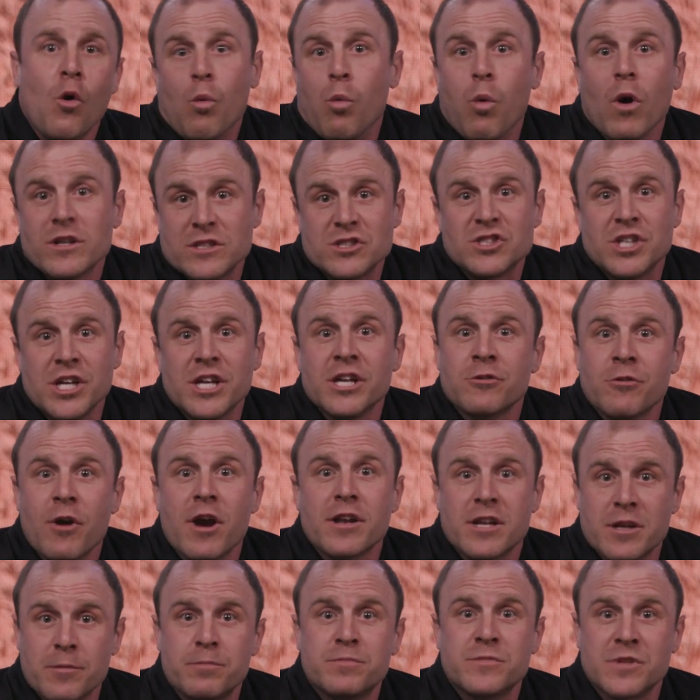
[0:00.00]
what seeding
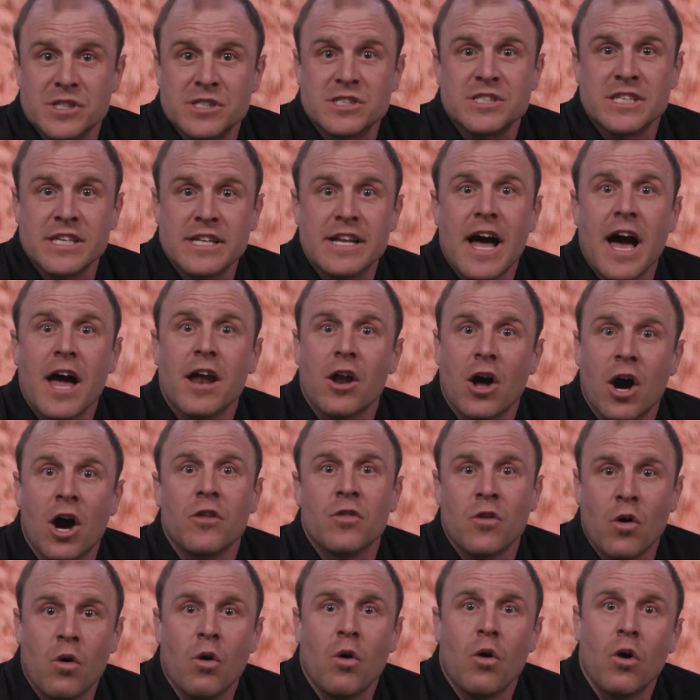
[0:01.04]
rate to seed at
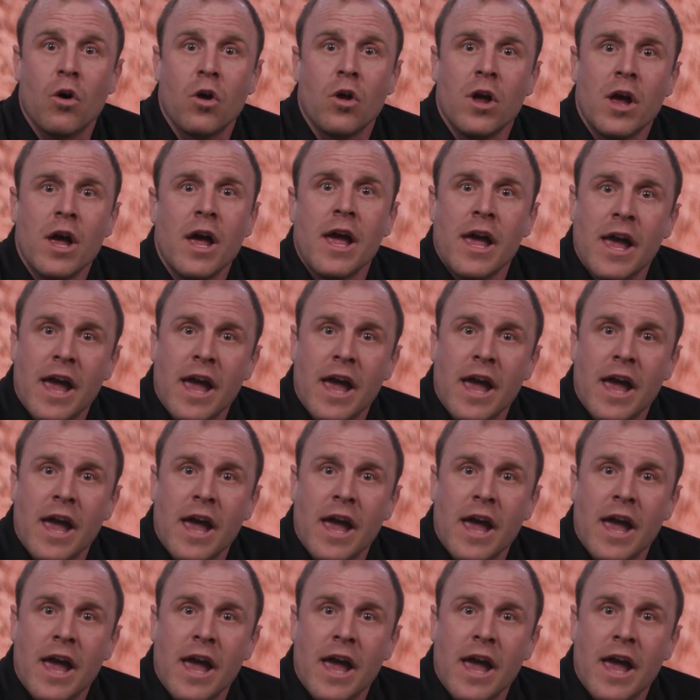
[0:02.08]
on the whole.